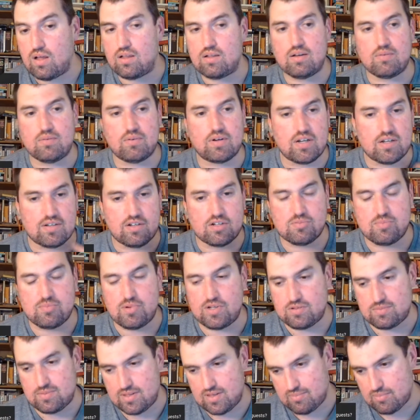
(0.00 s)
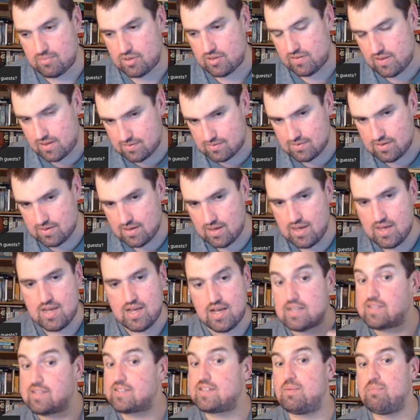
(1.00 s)
I'm going to touch base with him on this
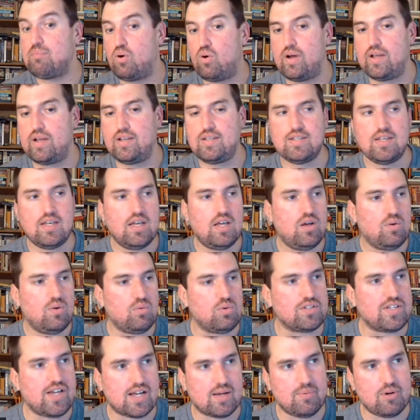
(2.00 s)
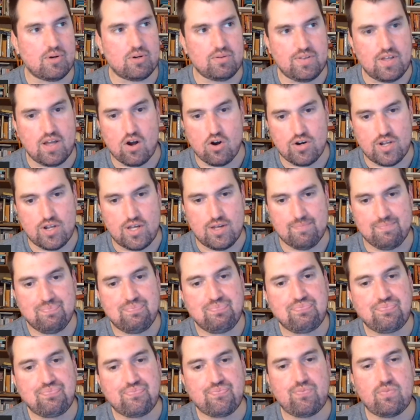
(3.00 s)
at some point. We'll talk about the RD
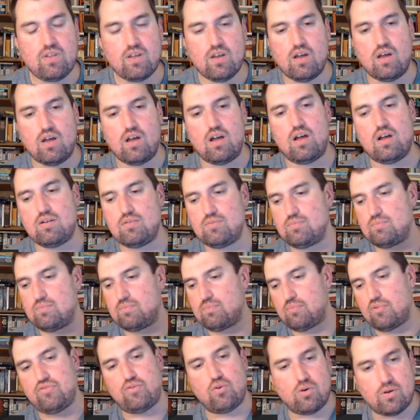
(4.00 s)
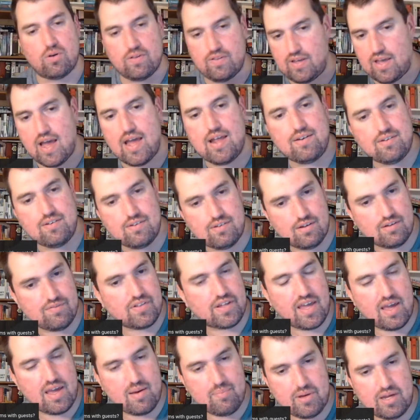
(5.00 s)
before the end of
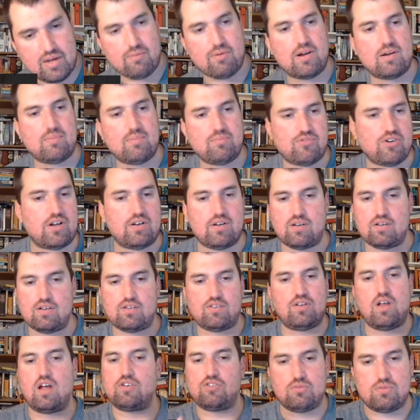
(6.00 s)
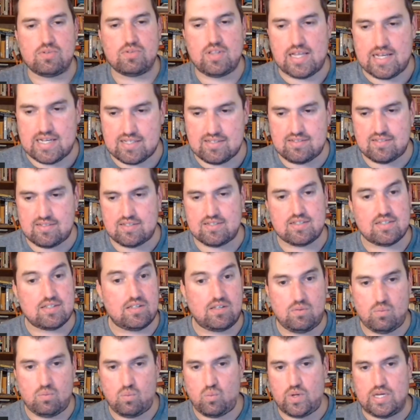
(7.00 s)
the campaign. Right, I'm trying to not do it like a
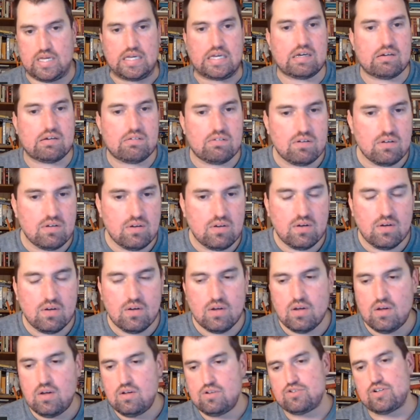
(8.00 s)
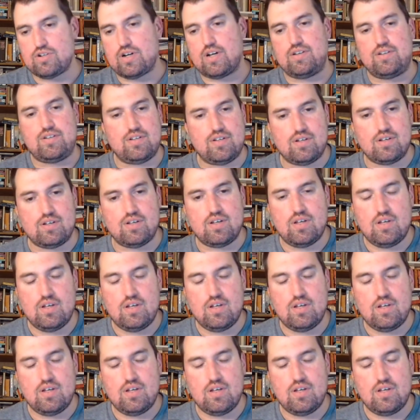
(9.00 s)
Sicily week, trying to